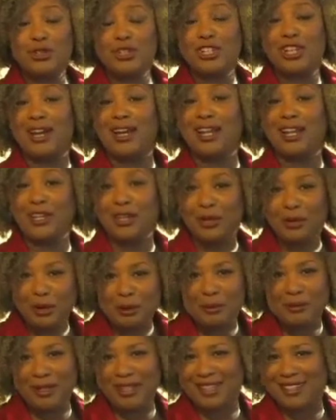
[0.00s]
shine
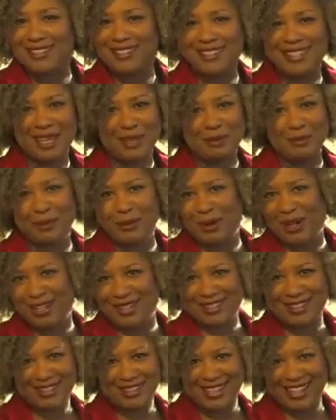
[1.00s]
your biggest and
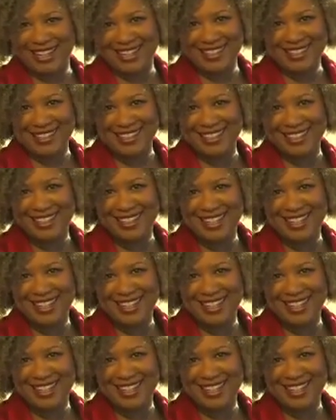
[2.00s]
brightest light.